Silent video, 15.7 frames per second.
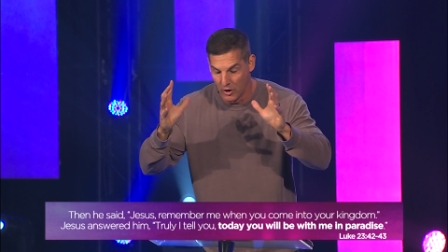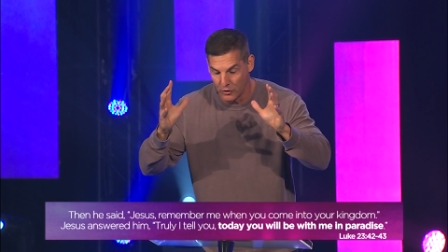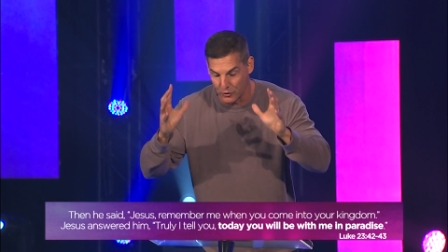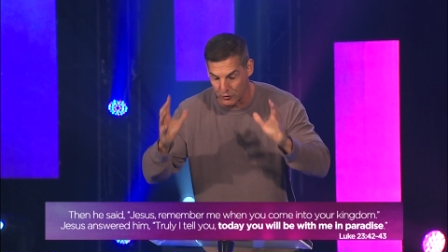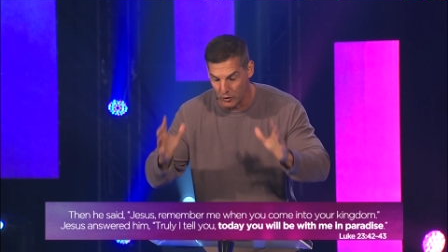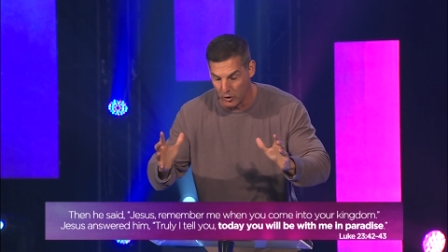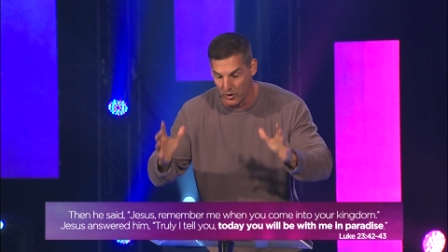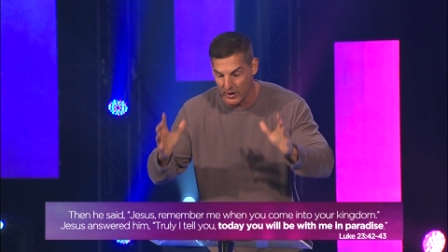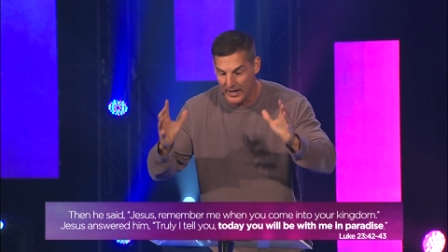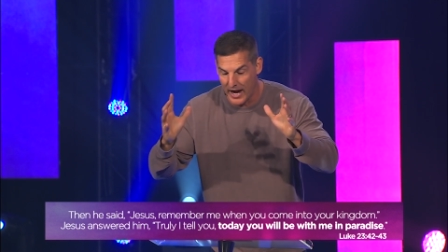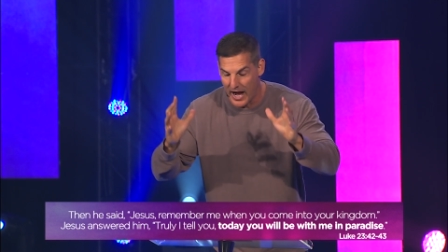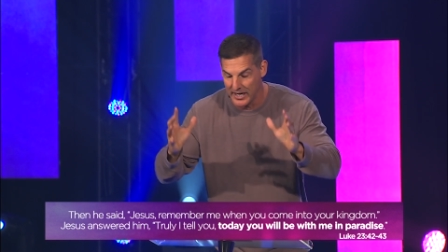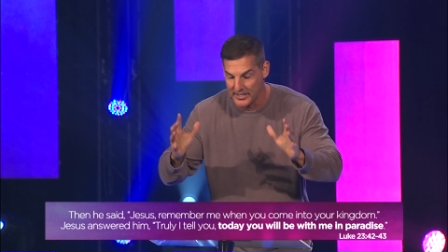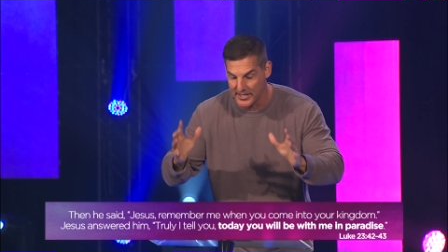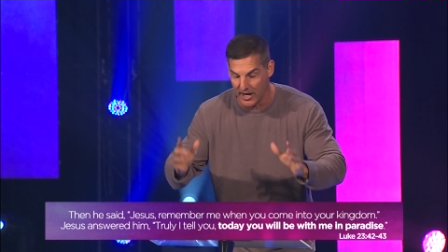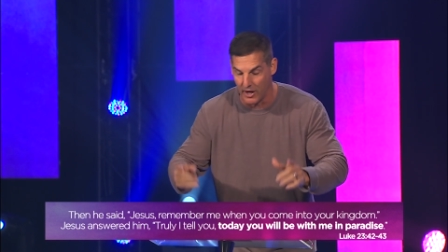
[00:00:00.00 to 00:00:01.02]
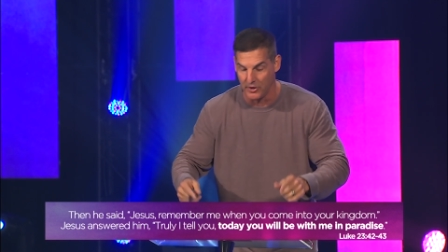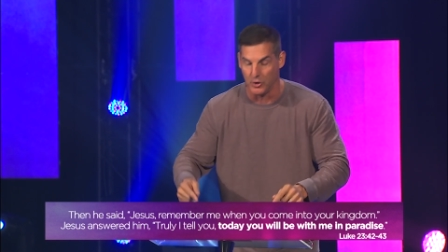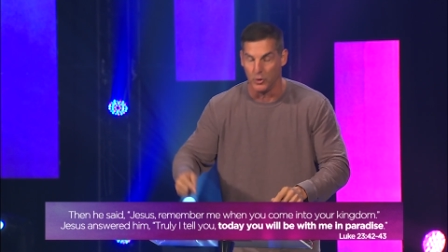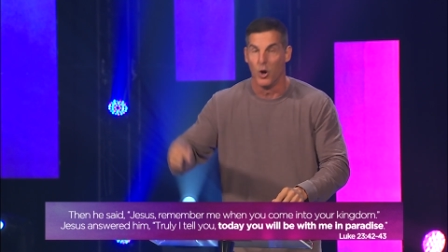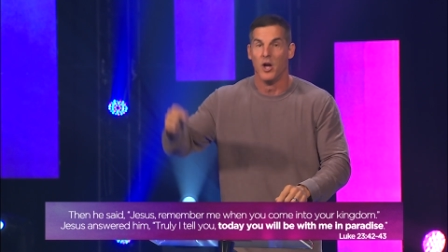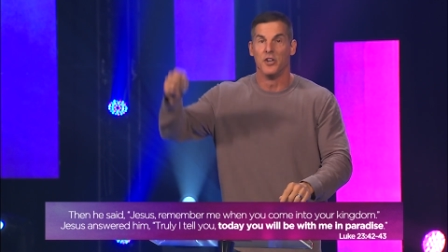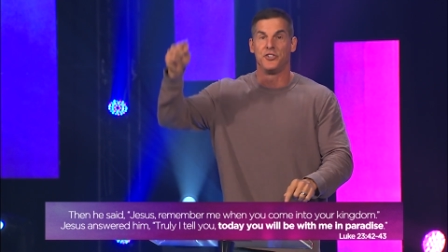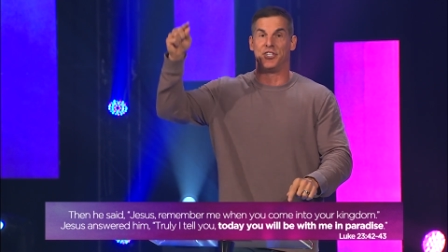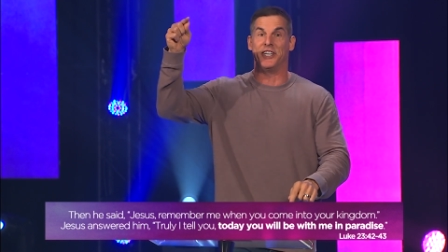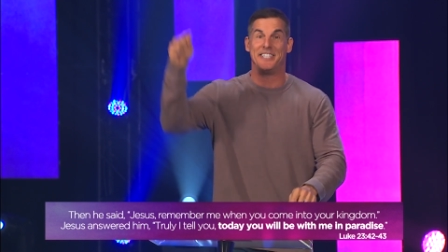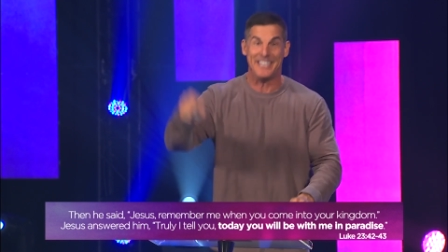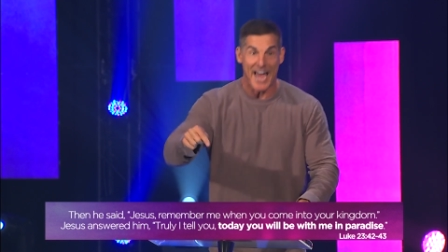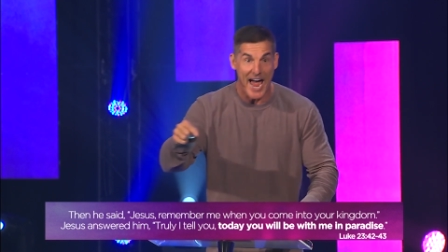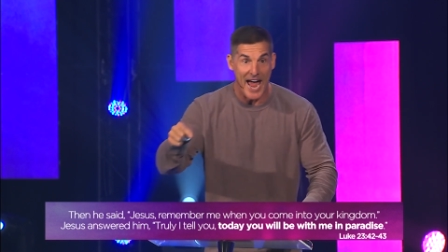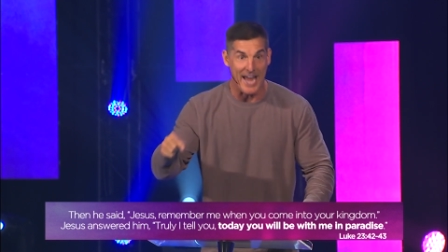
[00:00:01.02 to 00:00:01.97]
Truly I tell you,
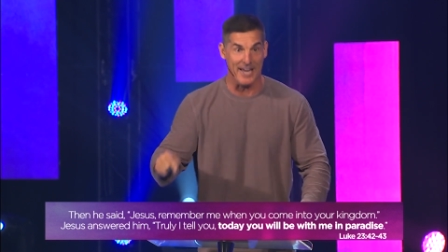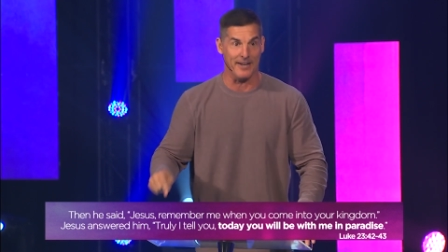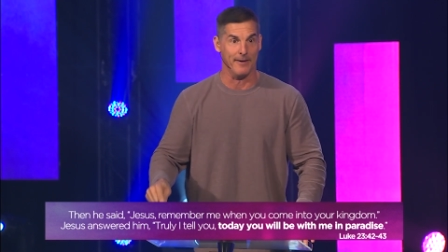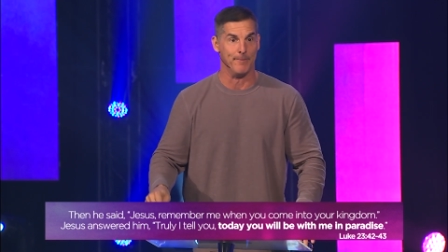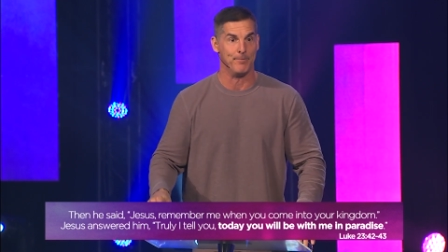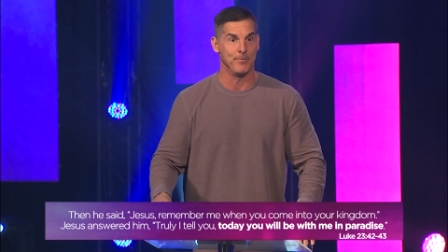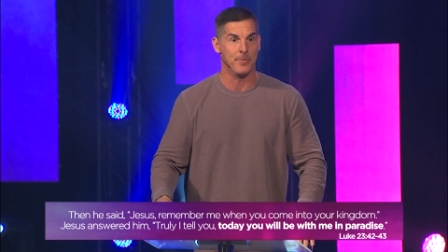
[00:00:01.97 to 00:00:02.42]
today,